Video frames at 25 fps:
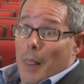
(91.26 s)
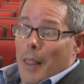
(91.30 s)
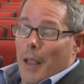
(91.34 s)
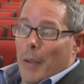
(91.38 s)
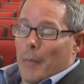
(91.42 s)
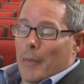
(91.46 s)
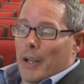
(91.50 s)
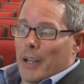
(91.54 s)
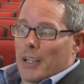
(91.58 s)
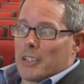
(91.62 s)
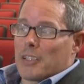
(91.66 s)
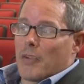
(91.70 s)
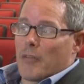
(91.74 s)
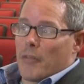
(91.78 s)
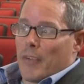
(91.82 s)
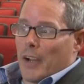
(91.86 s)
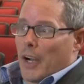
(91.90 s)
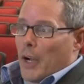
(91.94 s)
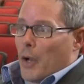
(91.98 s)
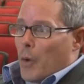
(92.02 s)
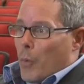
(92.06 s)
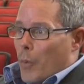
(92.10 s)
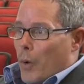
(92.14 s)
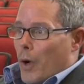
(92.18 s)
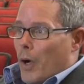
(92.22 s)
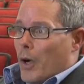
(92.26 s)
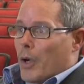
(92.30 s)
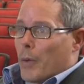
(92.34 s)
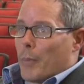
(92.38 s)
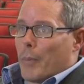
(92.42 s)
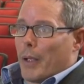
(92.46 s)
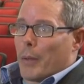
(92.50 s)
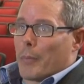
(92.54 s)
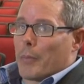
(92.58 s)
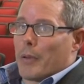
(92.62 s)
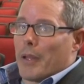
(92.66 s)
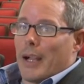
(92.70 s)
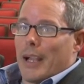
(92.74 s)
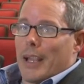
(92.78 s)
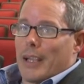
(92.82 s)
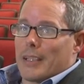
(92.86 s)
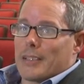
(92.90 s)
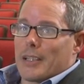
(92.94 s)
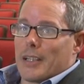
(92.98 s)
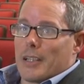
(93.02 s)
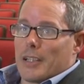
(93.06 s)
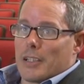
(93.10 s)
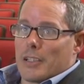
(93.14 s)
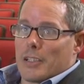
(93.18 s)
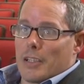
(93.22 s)
I mean, it's a very welcoming
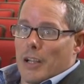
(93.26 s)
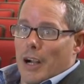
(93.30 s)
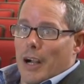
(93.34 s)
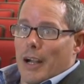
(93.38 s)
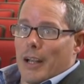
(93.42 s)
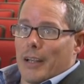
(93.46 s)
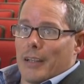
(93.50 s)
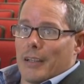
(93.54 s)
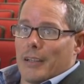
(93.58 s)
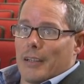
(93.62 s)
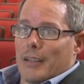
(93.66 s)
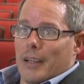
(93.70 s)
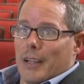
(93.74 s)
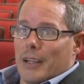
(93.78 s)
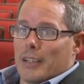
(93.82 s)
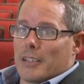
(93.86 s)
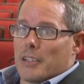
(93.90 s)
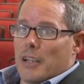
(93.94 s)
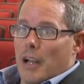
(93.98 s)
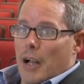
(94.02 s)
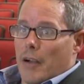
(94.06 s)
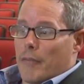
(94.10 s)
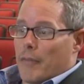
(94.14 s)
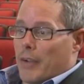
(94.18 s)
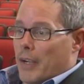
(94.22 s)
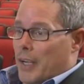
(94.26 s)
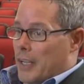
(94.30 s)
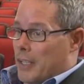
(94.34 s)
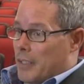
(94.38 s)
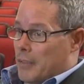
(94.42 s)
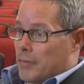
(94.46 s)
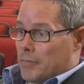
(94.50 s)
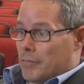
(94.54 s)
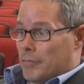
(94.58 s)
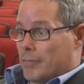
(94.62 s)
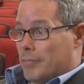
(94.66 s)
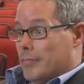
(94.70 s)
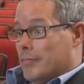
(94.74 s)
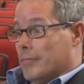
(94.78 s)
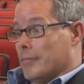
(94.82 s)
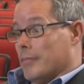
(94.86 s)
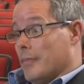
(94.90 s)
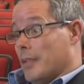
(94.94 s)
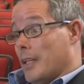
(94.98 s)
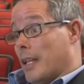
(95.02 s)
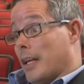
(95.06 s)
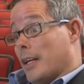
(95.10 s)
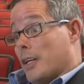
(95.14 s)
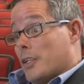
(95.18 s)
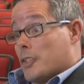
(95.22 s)
place. It's not, it's not very
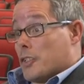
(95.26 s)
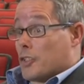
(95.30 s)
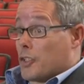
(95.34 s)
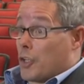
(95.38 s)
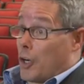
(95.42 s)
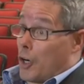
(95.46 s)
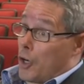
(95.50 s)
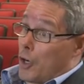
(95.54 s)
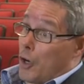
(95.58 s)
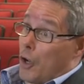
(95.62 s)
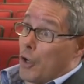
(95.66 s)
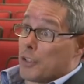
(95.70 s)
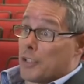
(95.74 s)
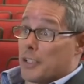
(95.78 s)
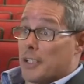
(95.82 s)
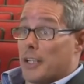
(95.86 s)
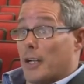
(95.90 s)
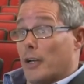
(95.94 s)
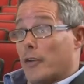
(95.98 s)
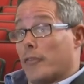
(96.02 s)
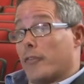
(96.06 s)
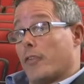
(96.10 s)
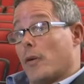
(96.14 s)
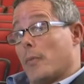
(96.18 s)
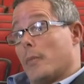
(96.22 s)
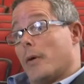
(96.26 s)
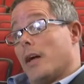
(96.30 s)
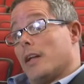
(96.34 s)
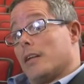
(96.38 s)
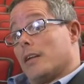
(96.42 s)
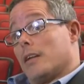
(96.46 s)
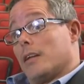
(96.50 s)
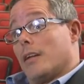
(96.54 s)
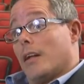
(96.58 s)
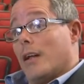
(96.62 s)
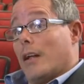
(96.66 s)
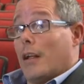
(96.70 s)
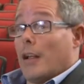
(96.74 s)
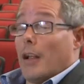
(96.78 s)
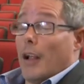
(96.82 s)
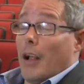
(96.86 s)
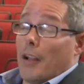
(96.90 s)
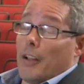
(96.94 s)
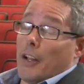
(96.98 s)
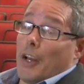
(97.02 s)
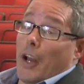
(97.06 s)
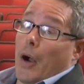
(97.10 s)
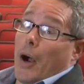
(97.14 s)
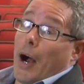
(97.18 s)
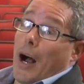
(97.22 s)
like a stern, austere from on,
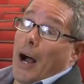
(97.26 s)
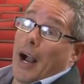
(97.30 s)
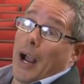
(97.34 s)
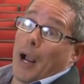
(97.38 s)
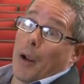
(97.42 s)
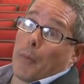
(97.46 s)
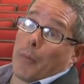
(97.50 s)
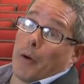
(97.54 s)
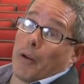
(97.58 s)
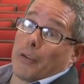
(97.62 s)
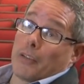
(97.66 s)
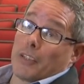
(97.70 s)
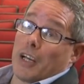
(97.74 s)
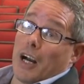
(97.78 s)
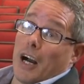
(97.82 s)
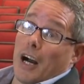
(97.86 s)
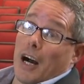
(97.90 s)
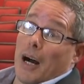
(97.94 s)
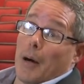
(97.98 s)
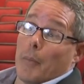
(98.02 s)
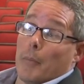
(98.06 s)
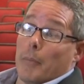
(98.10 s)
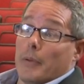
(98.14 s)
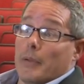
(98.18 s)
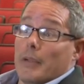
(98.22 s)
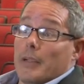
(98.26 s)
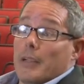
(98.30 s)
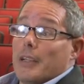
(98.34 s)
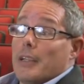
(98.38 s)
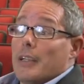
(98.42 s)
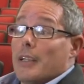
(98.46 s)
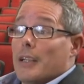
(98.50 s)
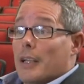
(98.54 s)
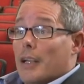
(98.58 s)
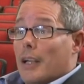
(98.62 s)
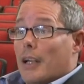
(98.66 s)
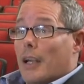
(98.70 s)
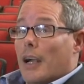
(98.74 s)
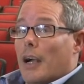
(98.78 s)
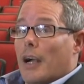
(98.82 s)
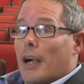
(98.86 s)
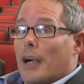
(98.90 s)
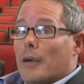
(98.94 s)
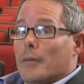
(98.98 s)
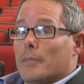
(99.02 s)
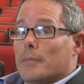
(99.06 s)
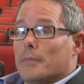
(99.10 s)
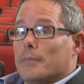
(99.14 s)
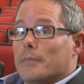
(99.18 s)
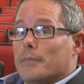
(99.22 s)
you know, high up on top
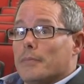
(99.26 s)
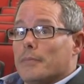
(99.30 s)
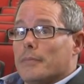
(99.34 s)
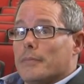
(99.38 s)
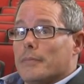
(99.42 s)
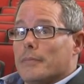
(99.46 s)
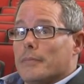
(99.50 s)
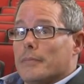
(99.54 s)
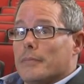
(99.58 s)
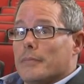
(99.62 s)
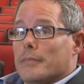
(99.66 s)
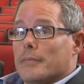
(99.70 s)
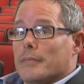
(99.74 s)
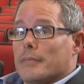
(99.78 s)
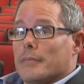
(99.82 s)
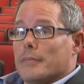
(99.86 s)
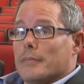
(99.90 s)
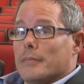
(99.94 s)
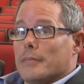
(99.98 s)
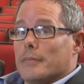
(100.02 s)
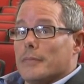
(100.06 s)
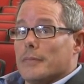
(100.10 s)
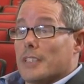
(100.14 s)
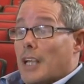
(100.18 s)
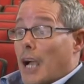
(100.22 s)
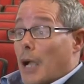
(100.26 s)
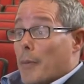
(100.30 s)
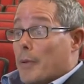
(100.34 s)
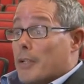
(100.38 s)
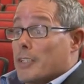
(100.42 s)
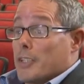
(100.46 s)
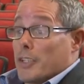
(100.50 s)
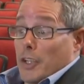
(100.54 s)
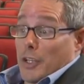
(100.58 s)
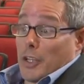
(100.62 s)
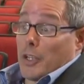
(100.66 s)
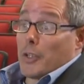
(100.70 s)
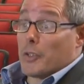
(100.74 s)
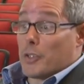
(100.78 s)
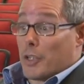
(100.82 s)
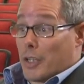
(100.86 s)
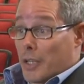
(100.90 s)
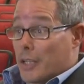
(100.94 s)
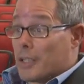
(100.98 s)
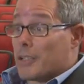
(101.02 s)
um, type institution.